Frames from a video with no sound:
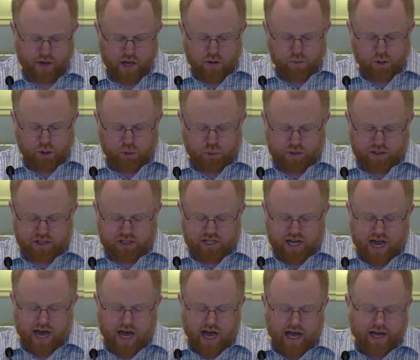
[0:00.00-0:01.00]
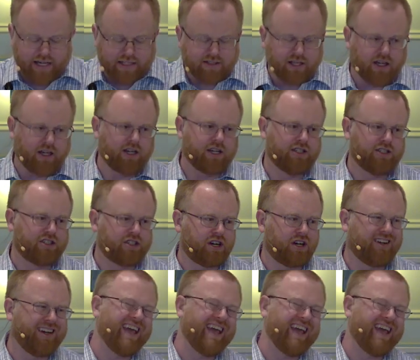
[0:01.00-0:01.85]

with which God is unconcerned.